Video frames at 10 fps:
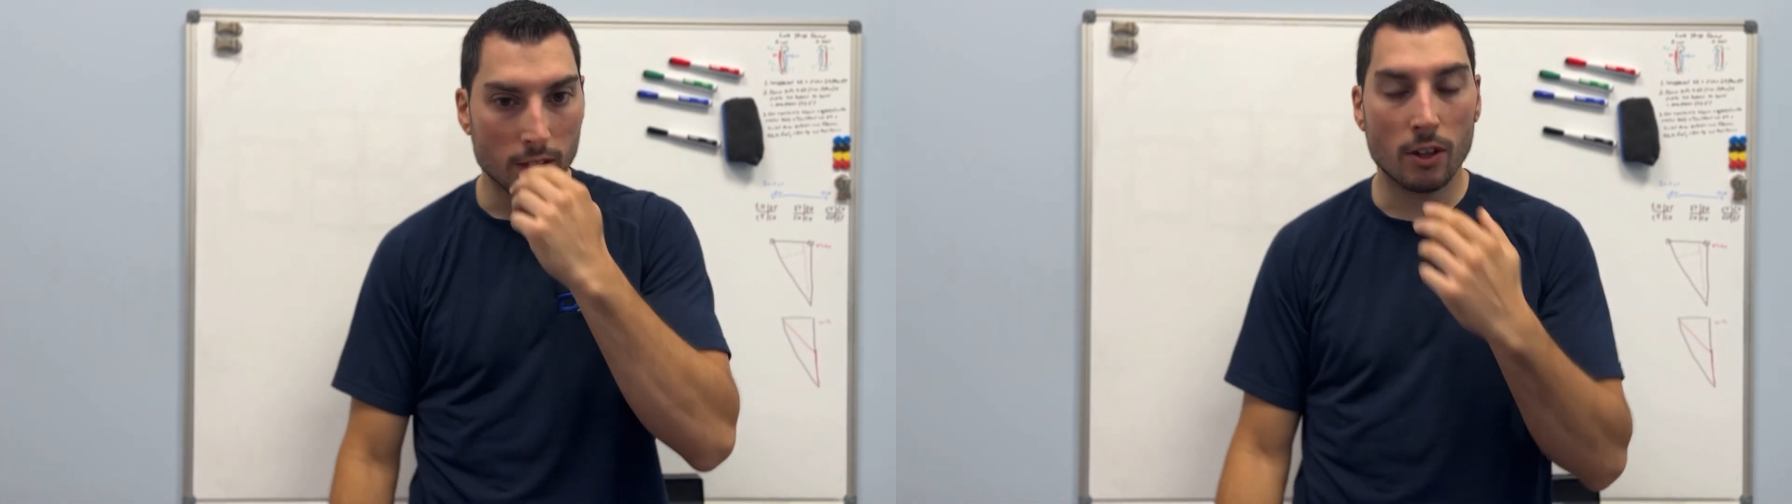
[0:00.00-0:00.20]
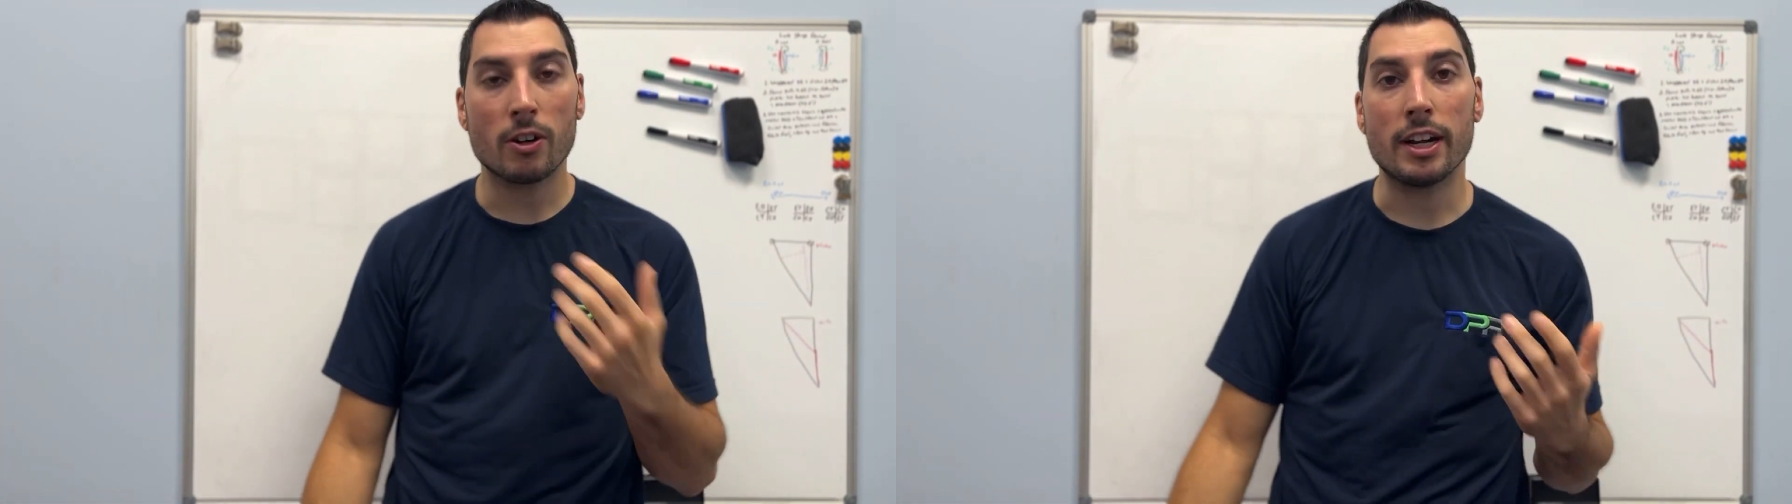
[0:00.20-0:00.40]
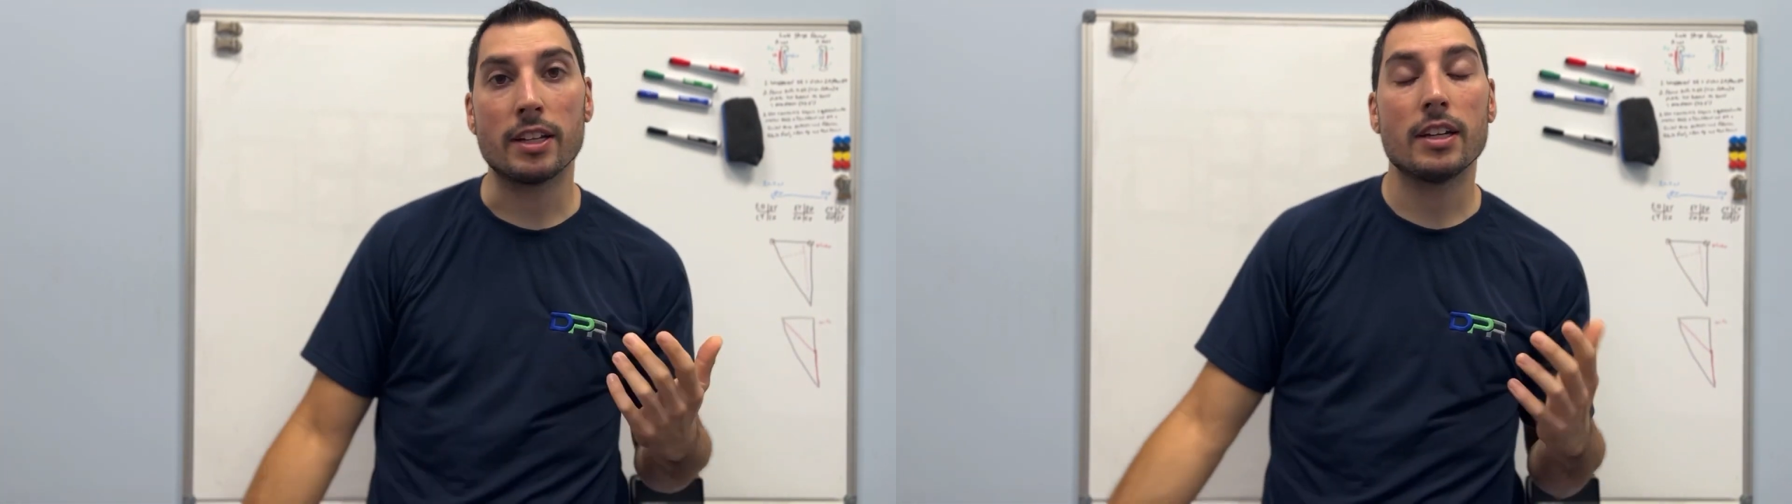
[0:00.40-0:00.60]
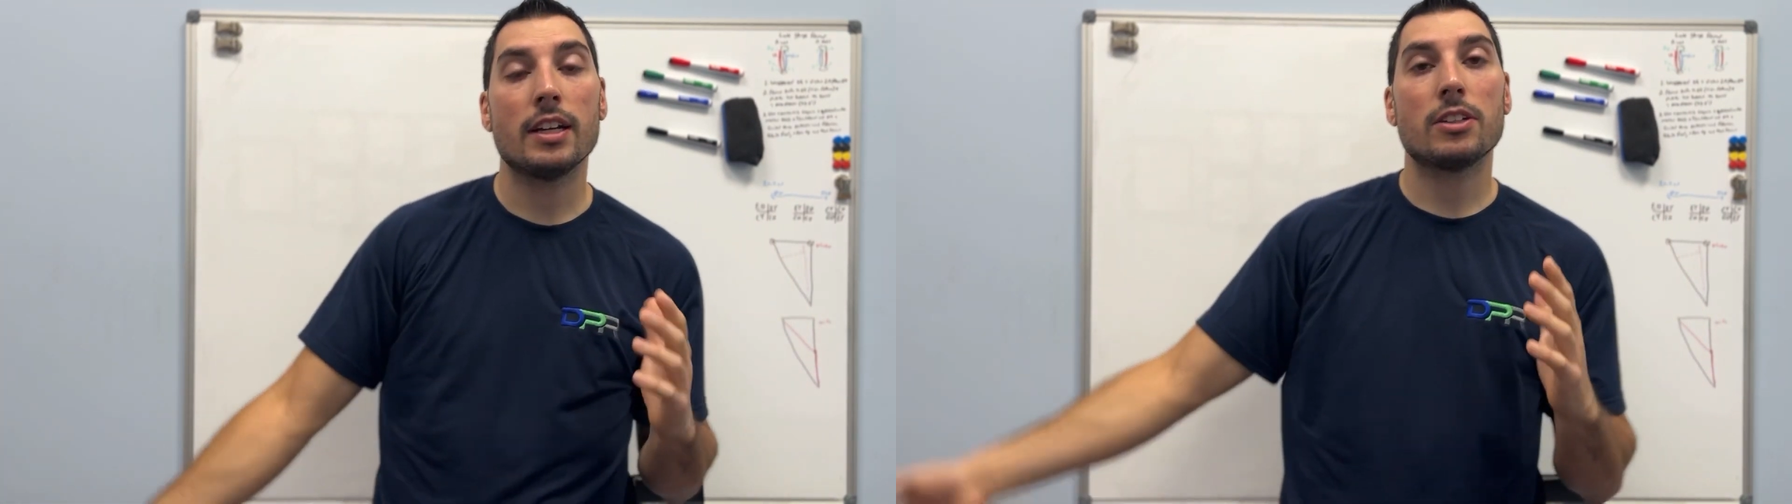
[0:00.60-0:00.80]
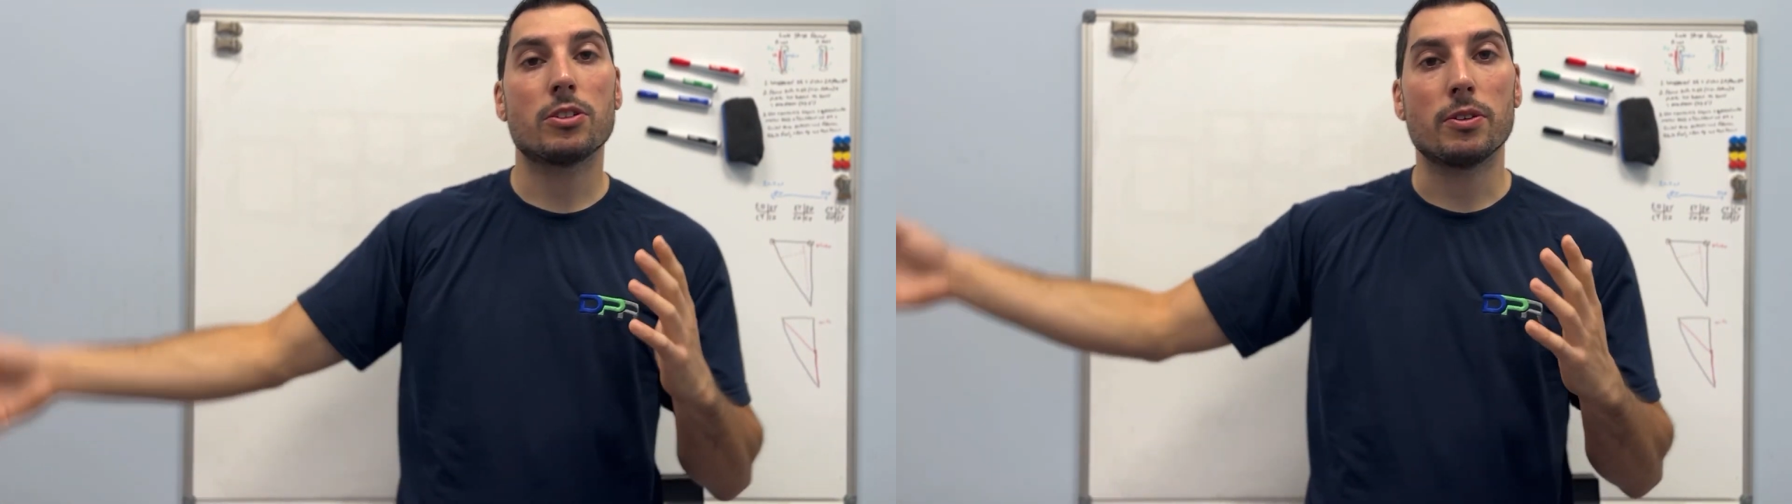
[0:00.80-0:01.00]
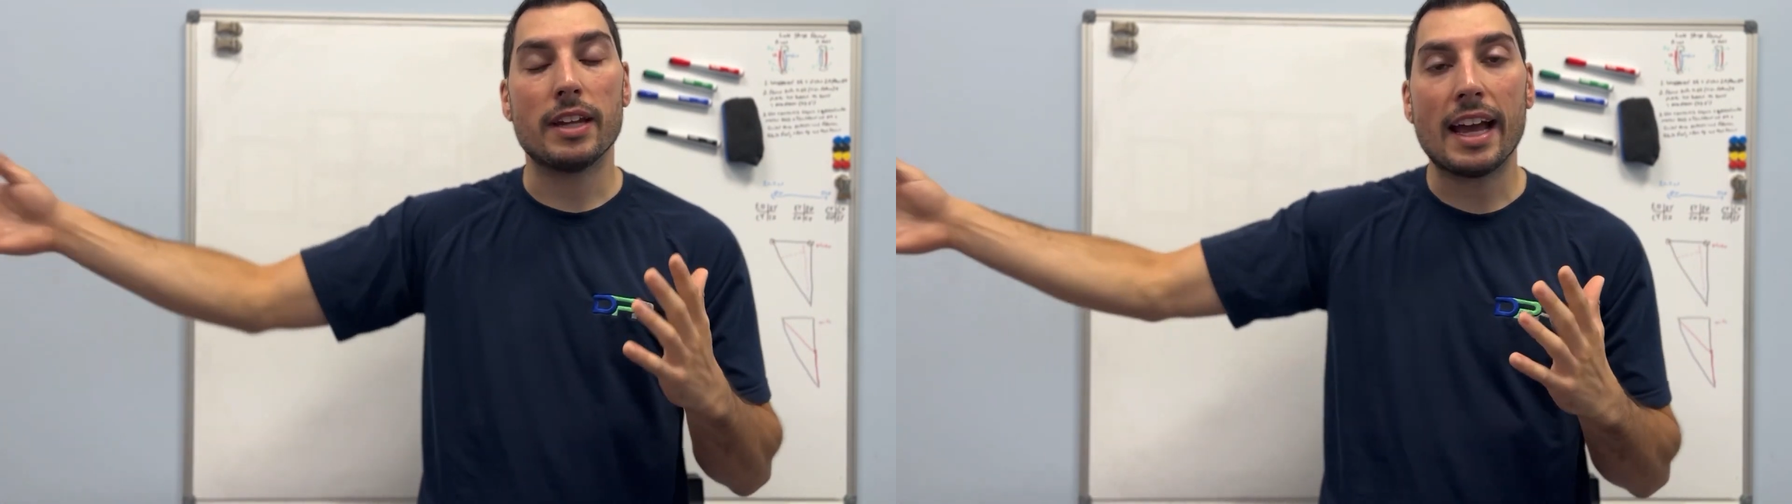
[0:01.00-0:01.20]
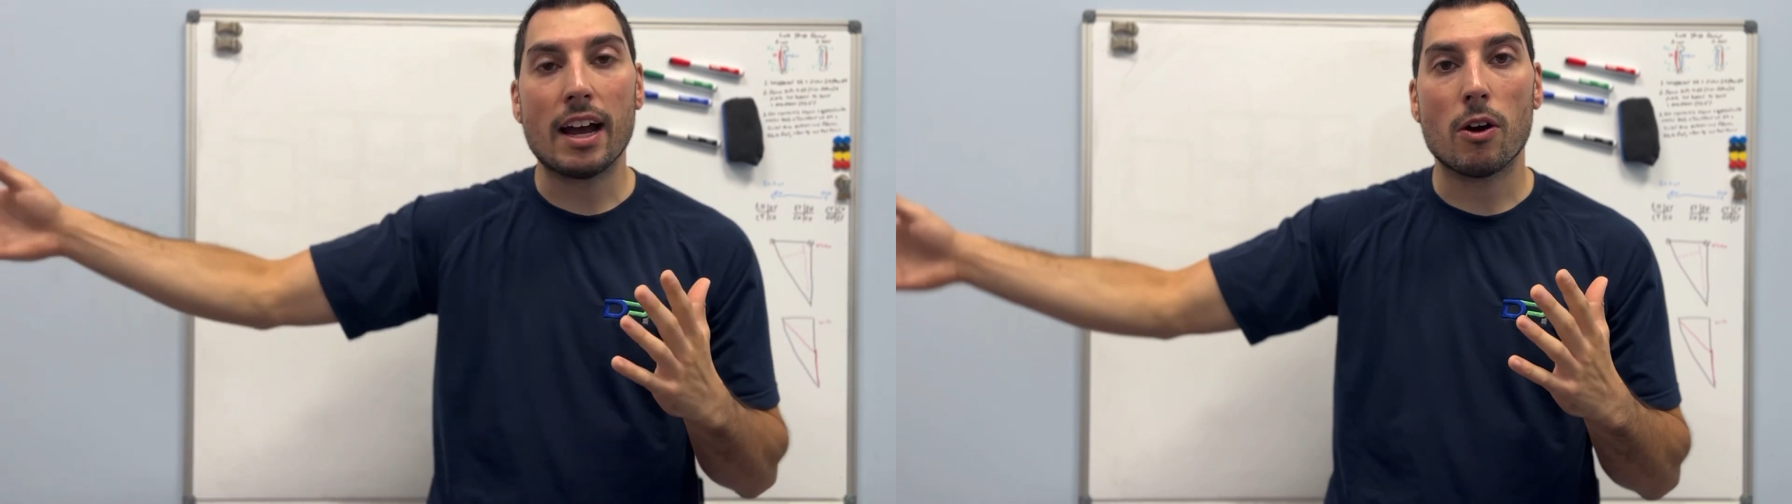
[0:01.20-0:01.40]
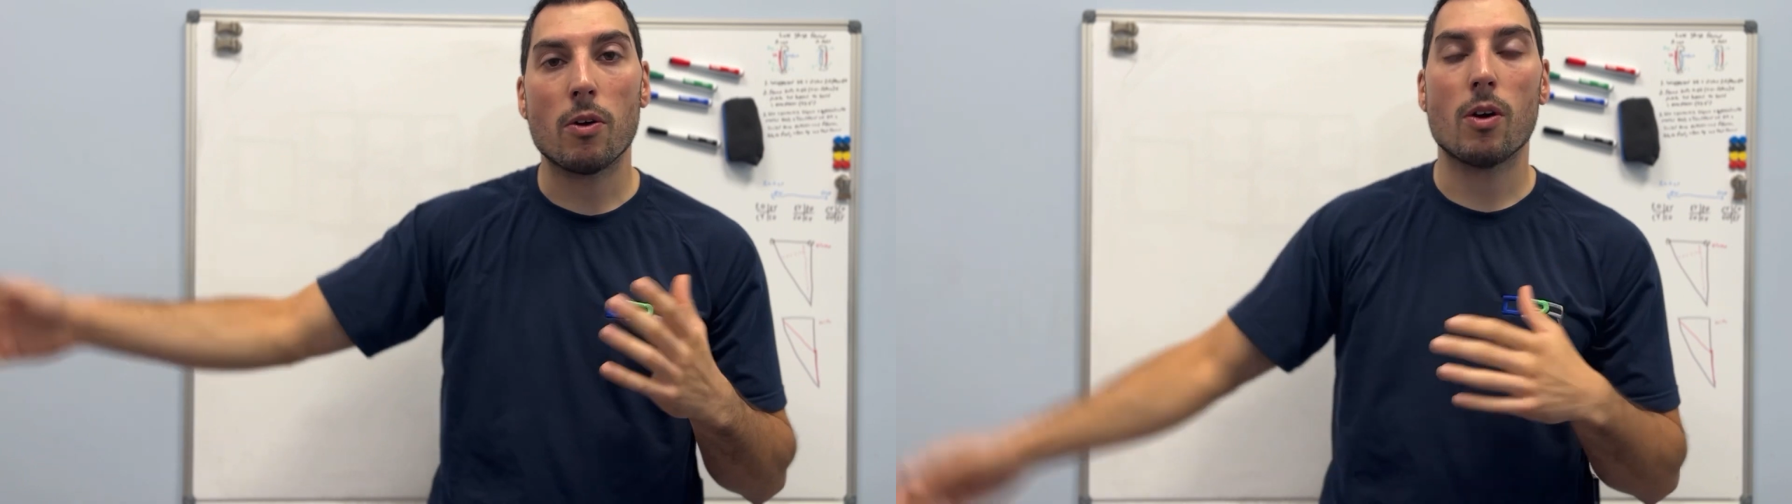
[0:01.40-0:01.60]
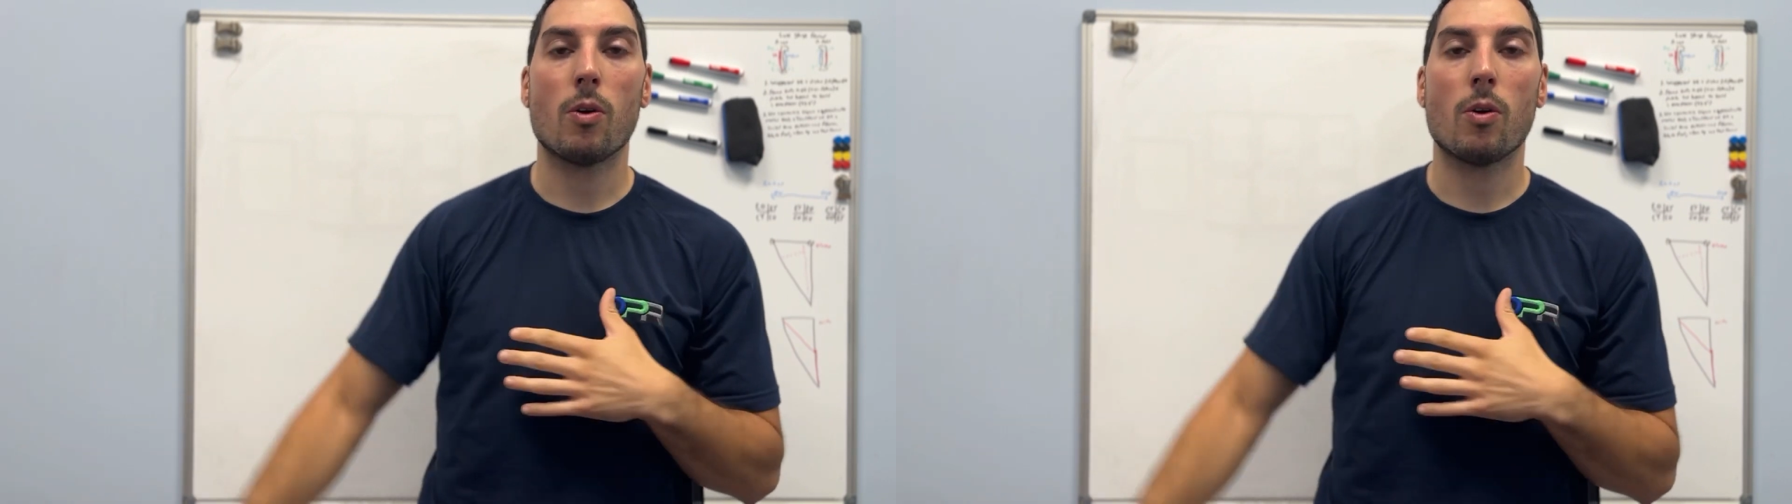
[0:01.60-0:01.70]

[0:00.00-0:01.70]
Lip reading: All right, so now